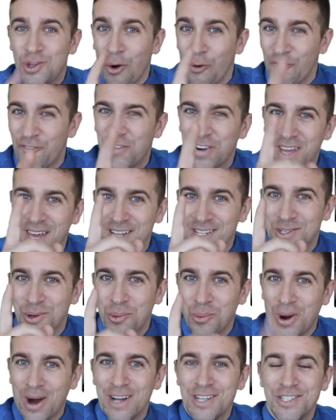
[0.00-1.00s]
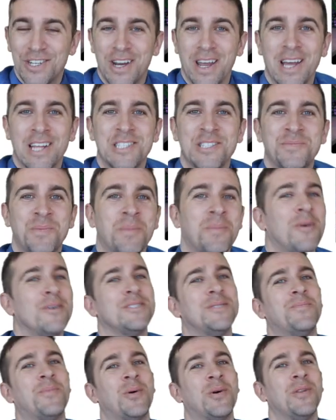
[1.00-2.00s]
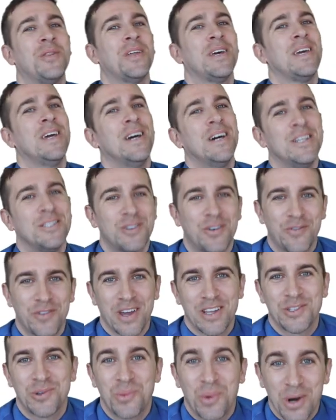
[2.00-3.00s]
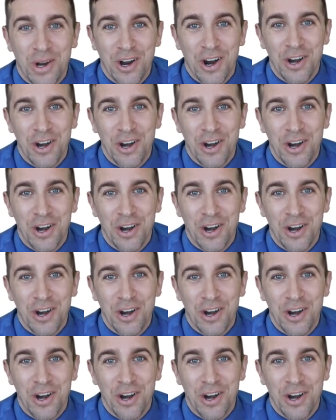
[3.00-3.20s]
Don't forget to wash your hands, but most importantly, don't forget to work